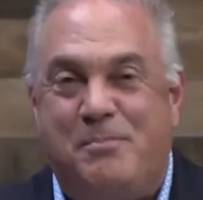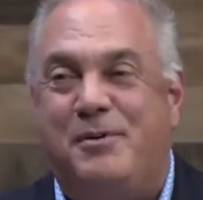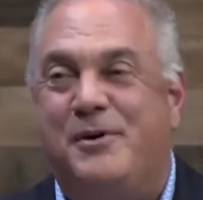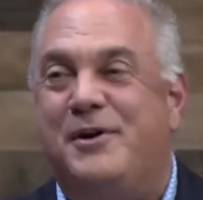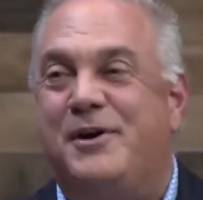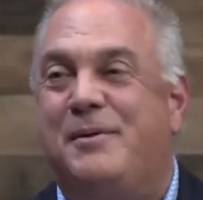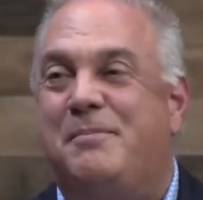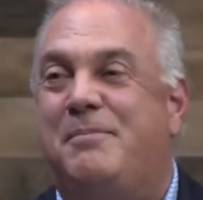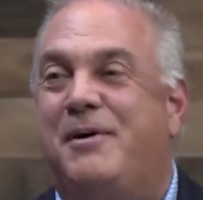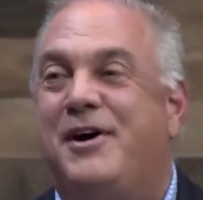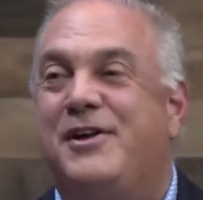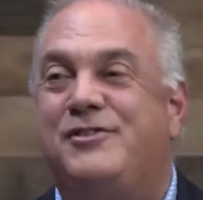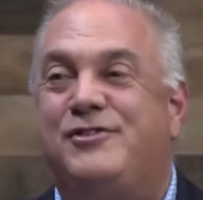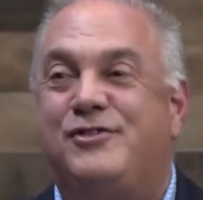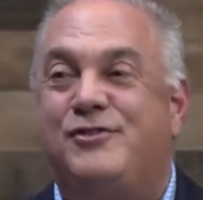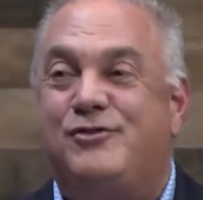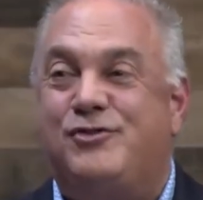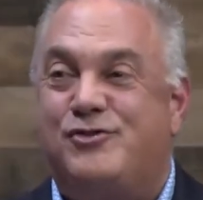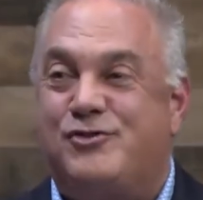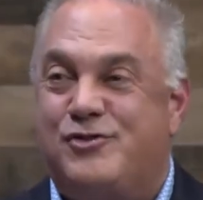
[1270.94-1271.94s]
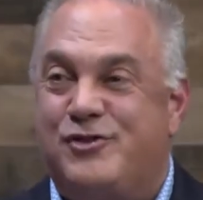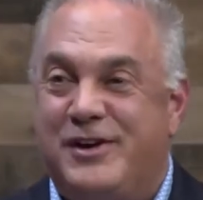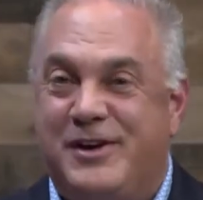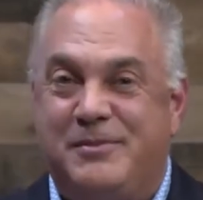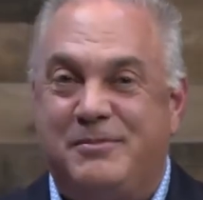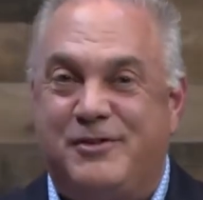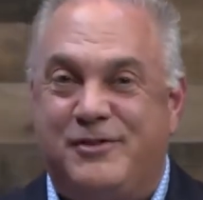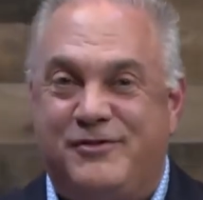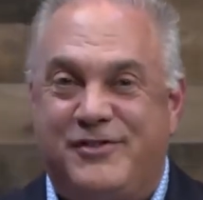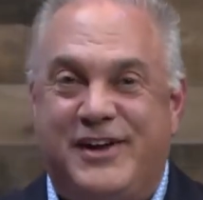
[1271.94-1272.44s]
put a bunch of
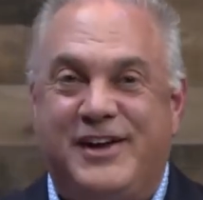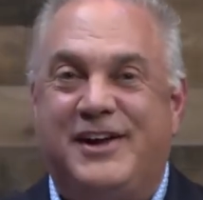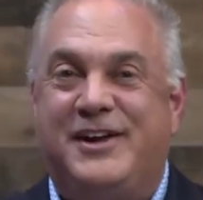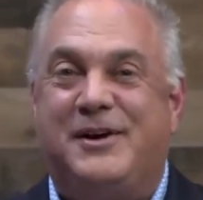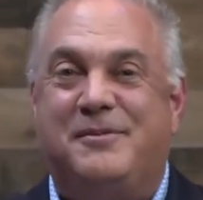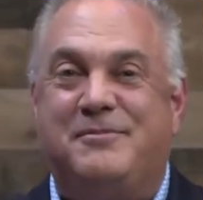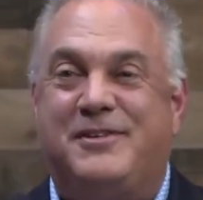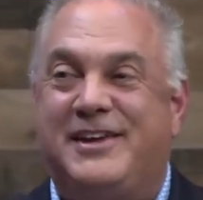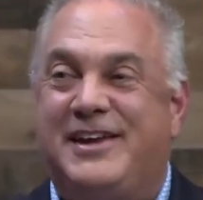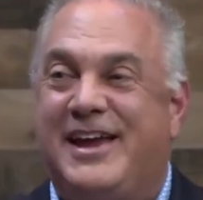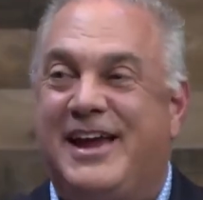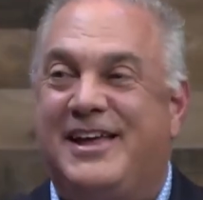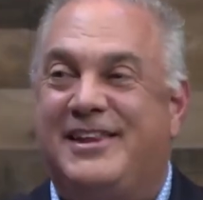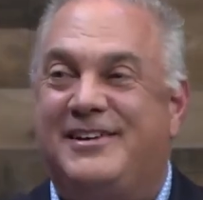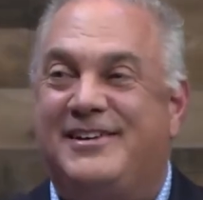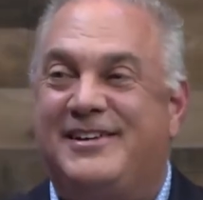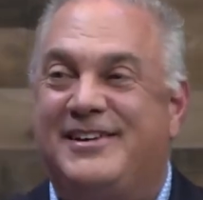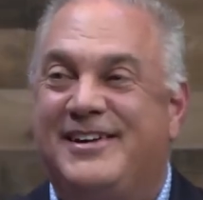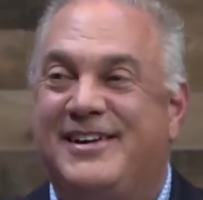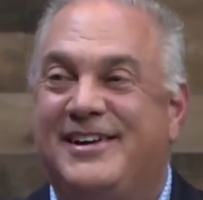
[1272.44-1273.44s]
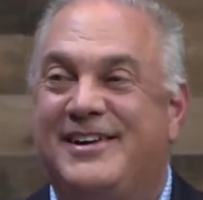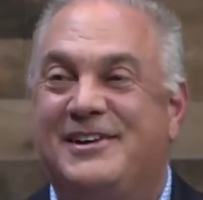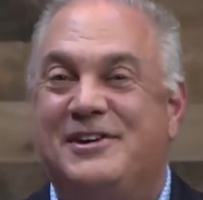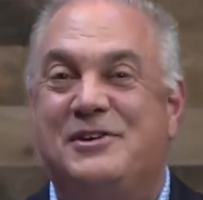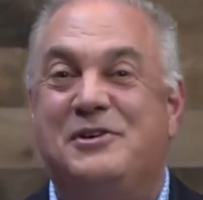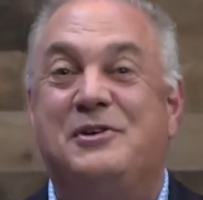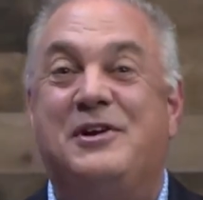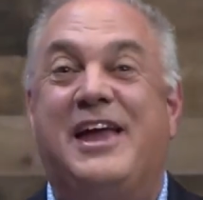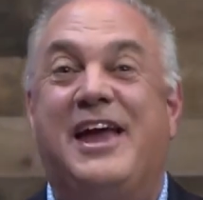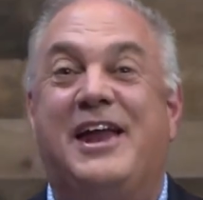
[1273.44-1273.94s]
streams of income together,
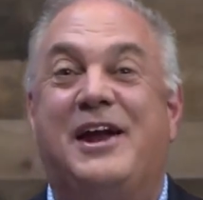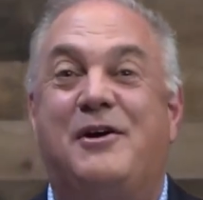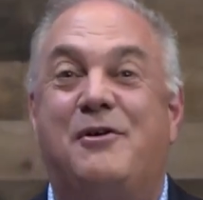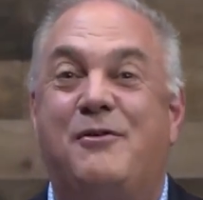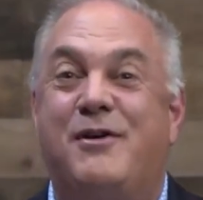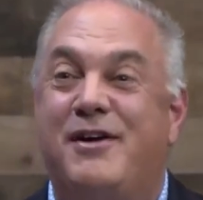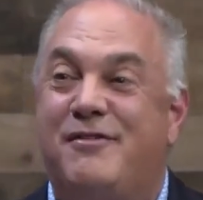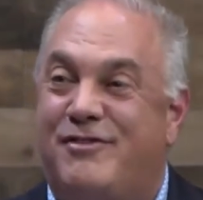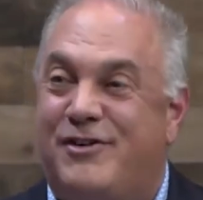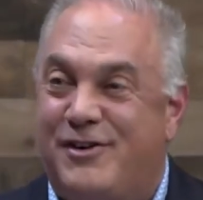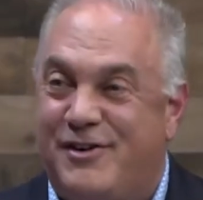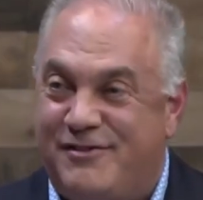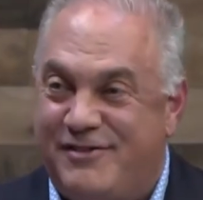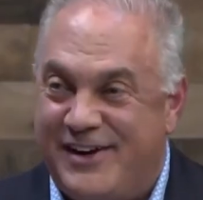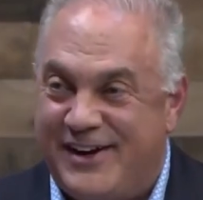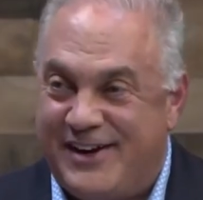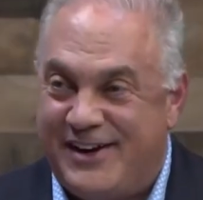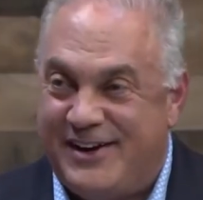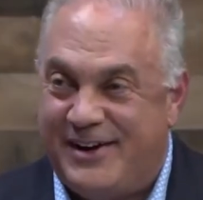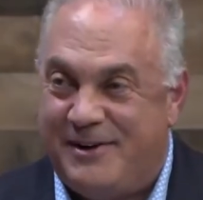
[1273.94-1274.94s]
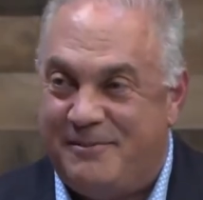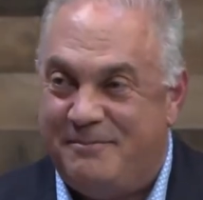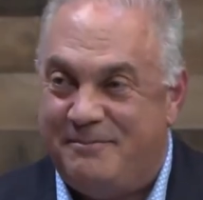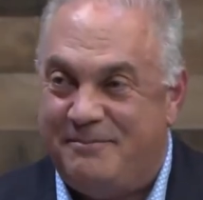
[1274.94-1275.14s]
you get a river of income.